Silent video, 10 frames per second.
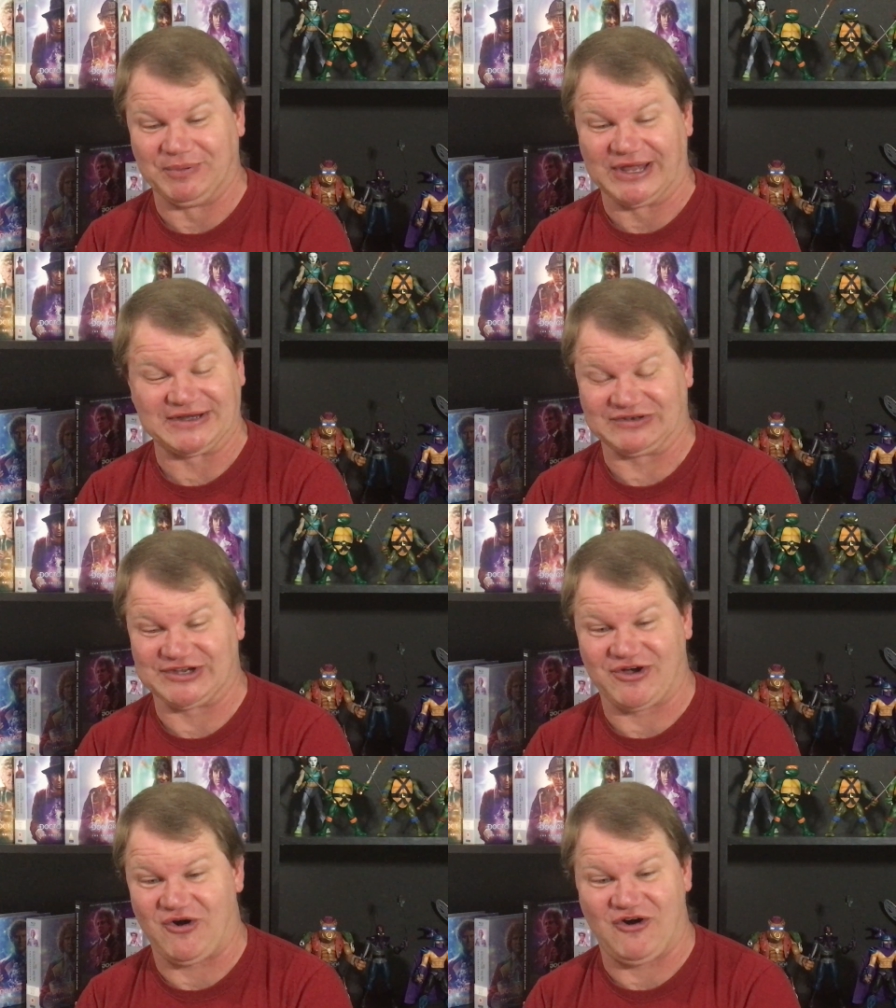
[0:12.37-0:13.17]

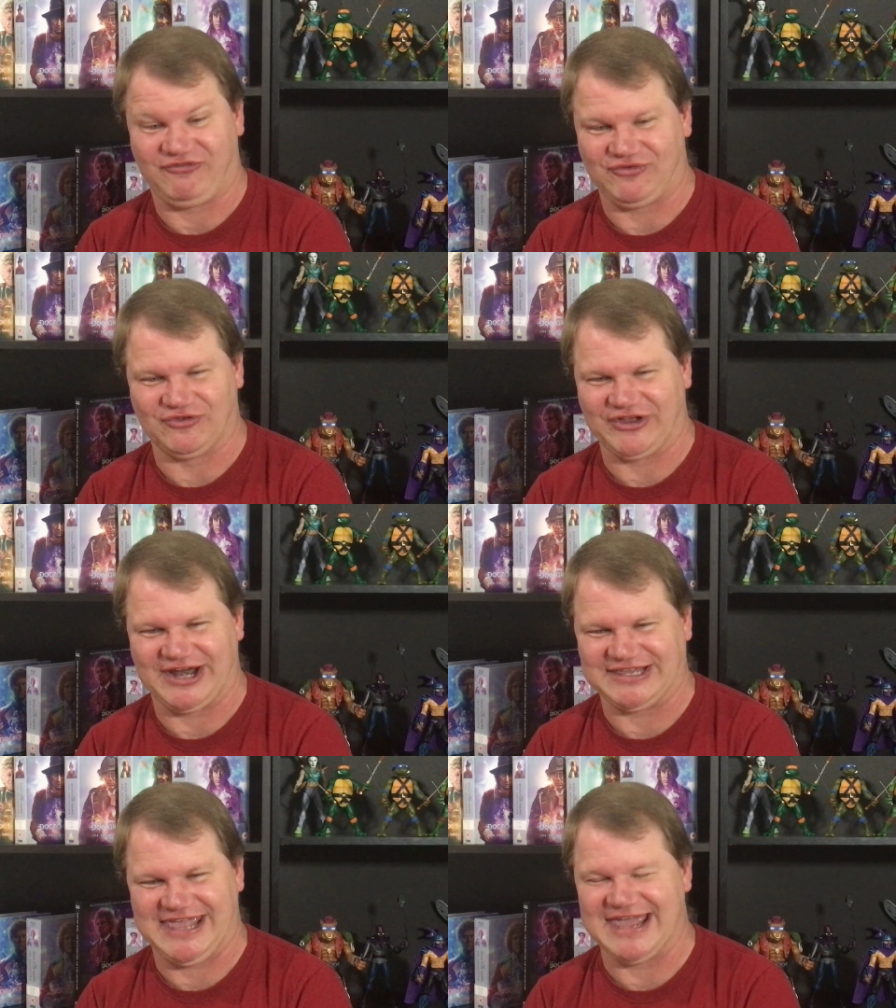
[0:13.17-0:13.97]
blatantly awful that
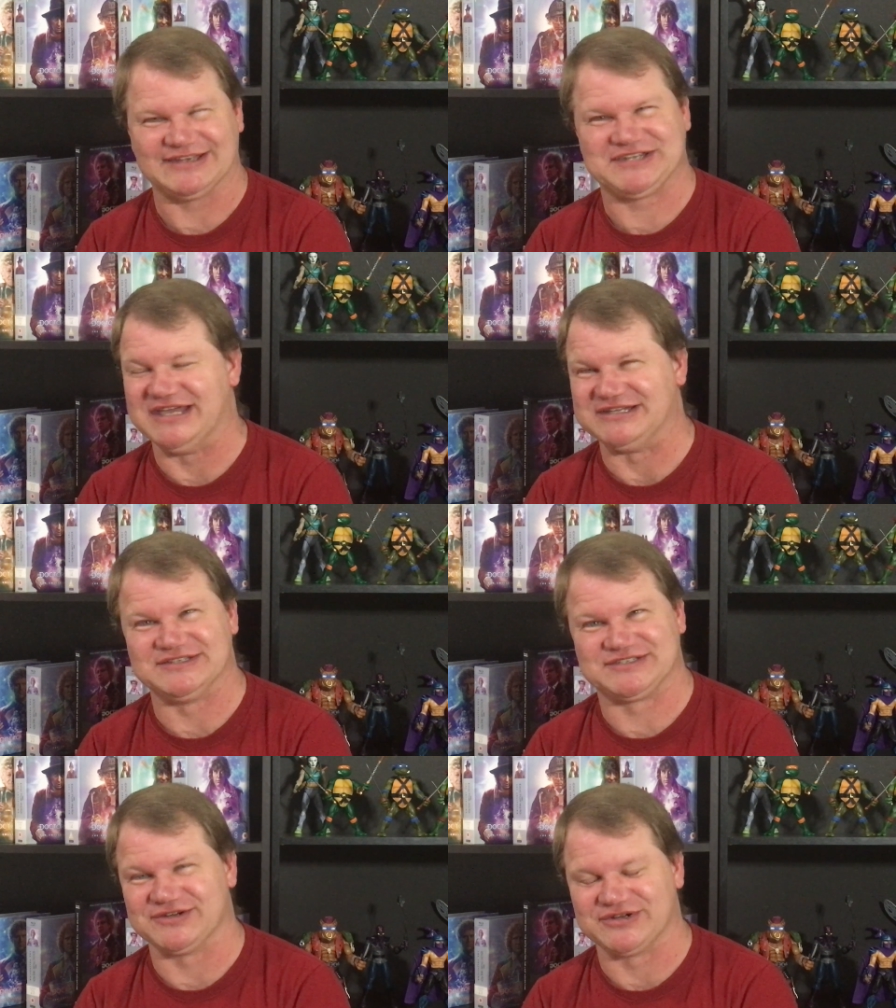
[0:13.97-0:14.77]
I can't take
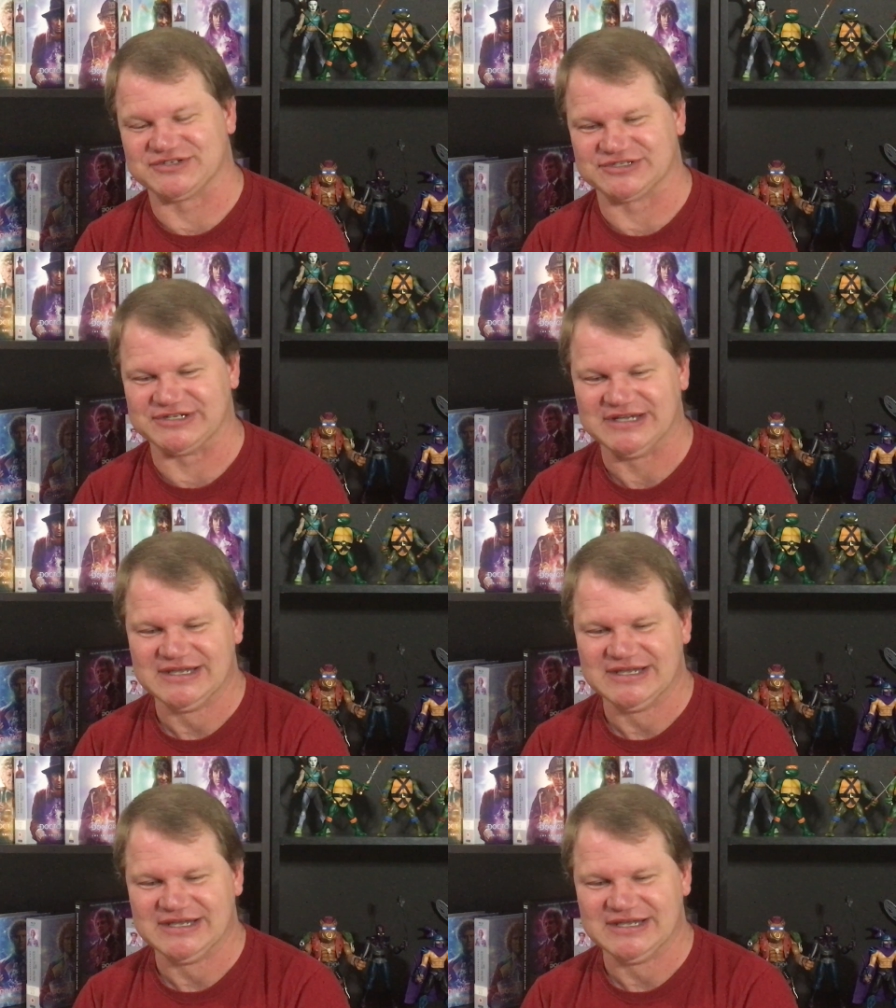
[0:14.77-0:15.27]
it seriously.